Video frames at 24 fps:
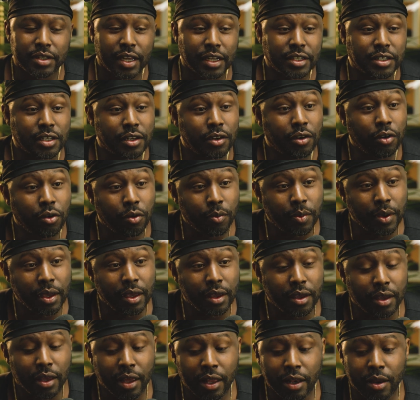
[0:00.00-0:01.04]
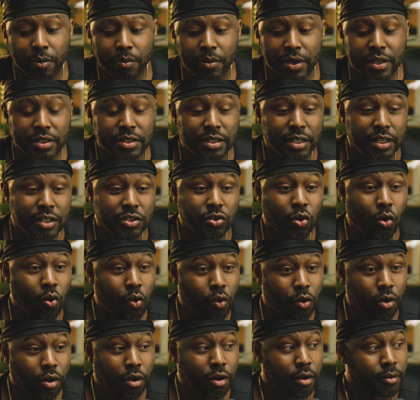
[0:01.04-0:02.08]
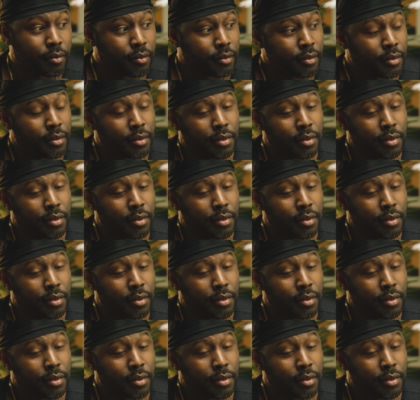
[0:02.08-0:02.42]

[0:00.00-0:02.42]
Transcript: that's a newbie in the business or